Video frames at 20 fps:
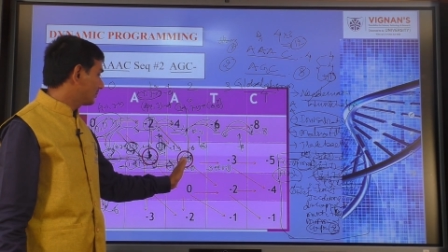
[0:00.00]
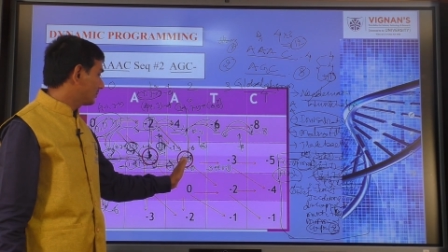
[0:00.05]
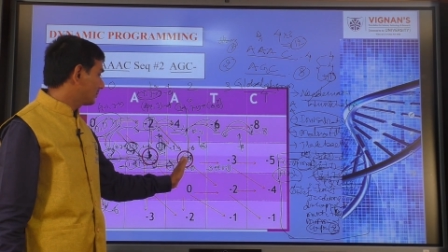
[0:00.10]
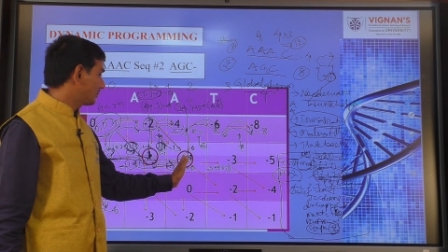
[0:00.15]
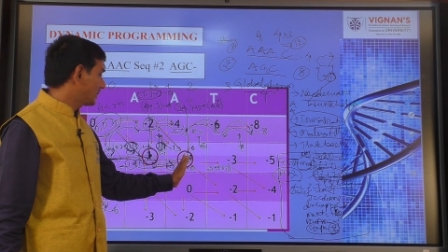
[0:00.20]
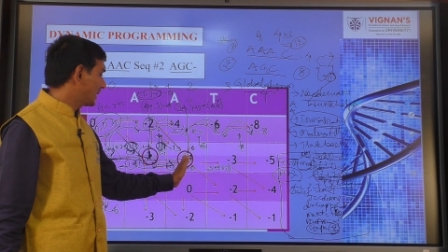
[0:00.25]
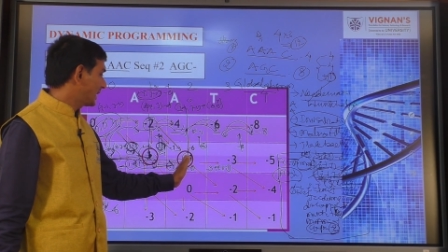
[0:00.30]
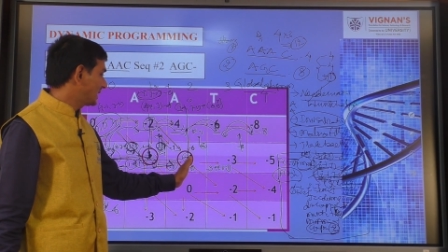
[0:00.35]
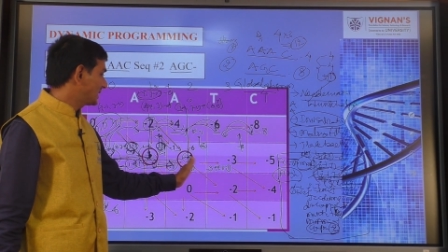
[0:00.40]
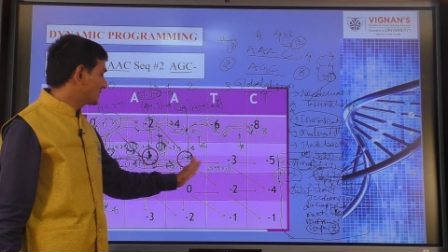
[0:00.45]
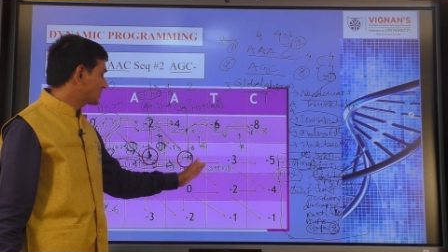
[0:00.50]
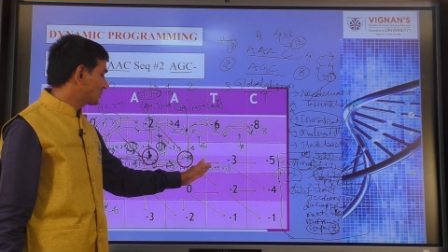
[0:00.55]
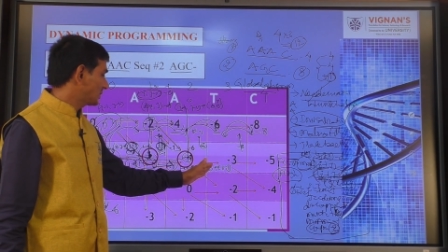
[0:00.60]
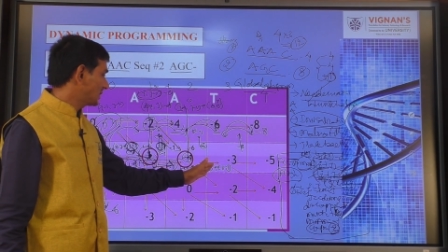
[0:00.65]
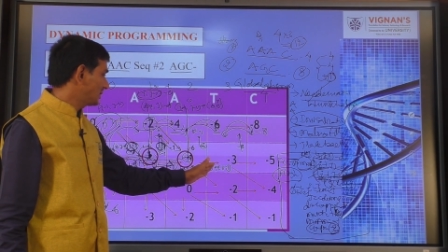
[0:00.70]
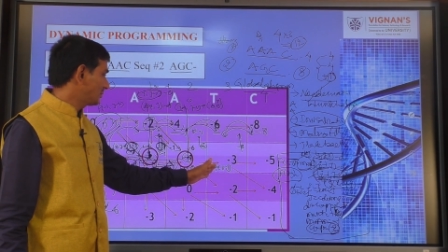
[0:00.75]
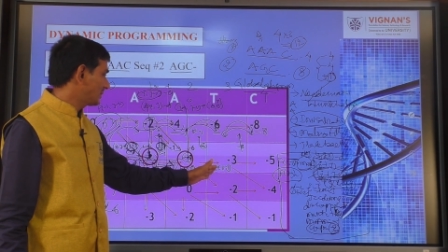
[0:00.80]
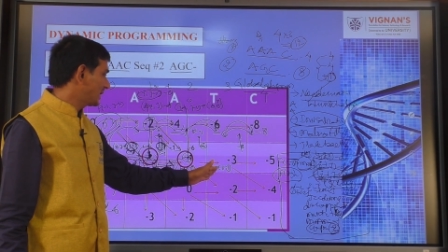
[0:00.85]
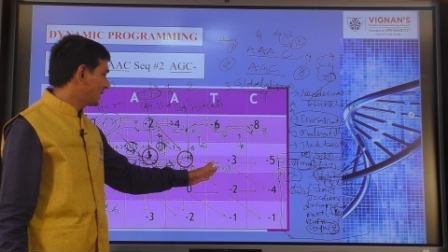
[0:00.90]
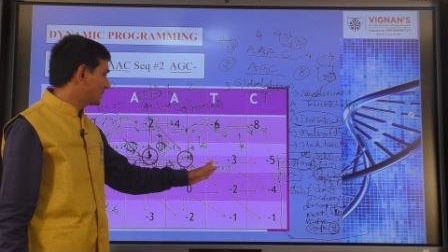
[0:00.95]
minus
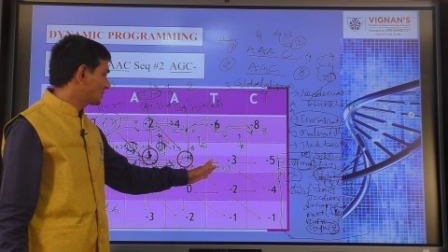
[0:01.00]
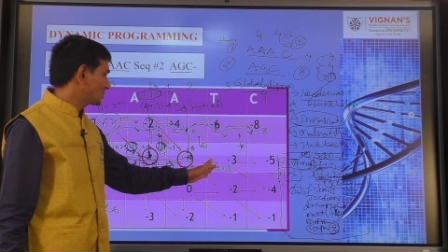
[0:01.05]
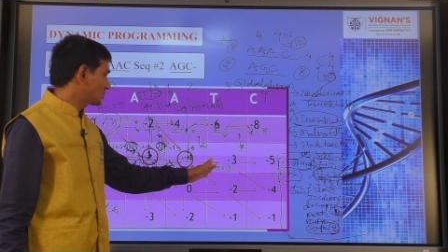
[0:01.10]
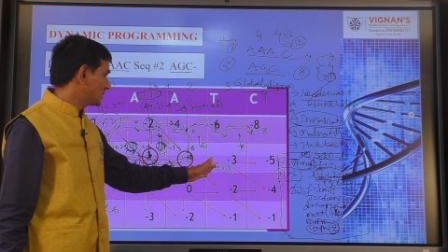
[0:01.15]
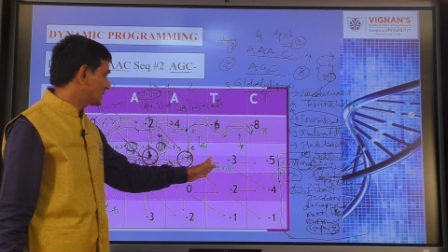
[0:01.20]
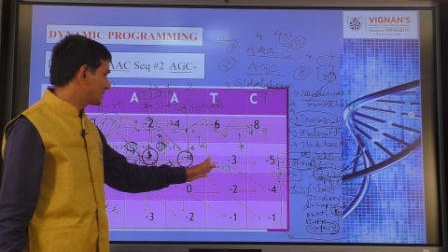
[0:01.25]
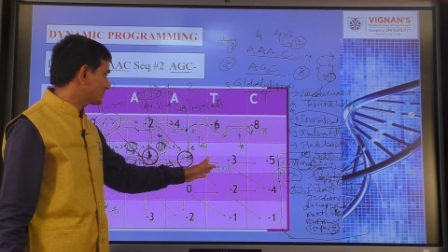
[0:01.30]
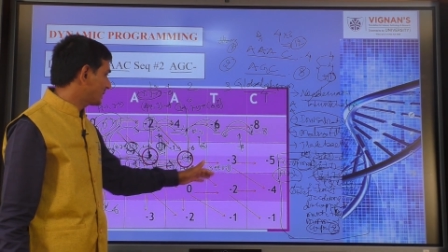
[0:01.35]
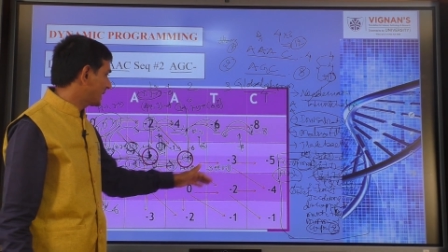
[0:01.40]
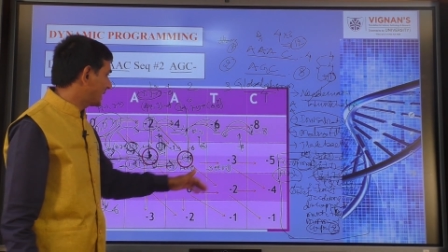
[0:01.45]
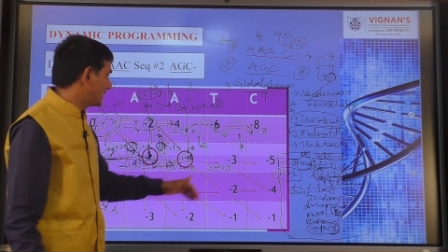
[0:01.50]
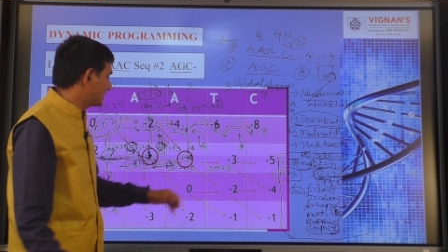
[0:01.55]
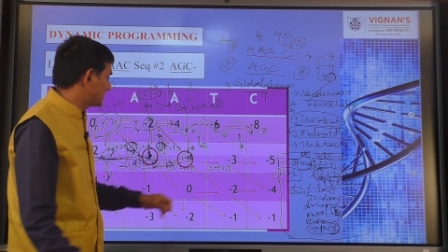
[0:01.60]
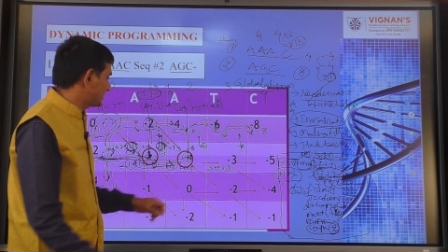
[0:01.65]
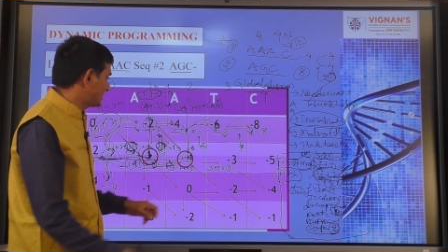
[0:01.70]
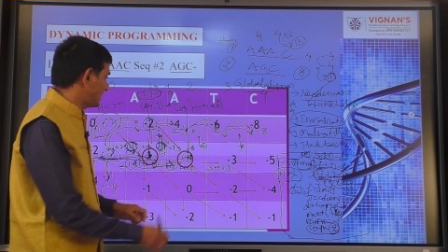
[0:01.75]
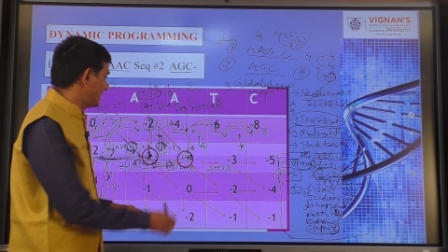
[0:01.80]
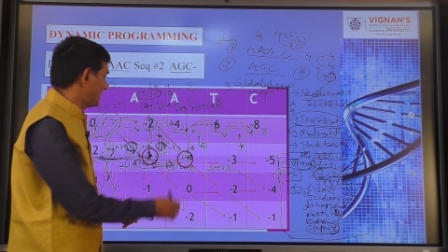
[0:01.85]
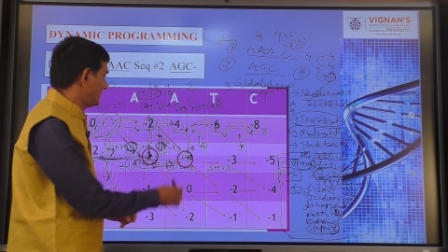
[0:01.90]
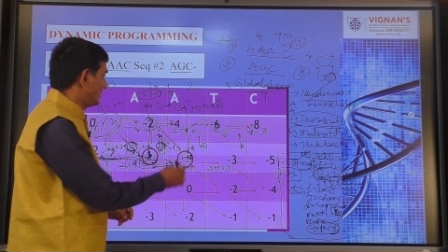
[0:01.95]
1 minus 2 is minus
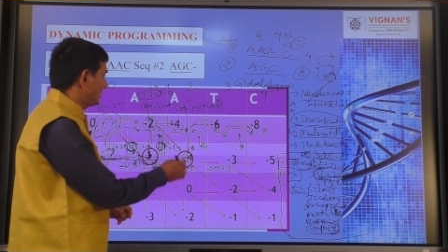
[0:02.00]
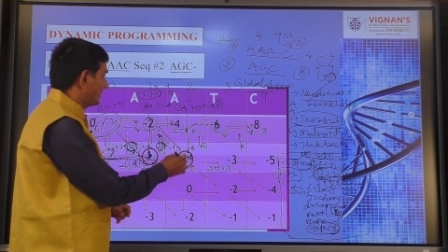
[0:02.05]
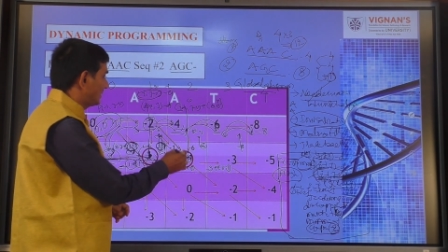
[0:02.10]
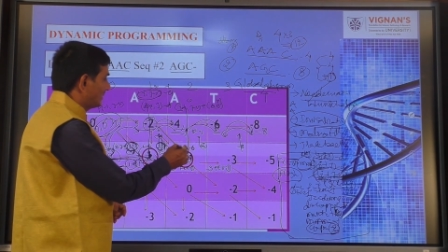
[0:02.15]
3.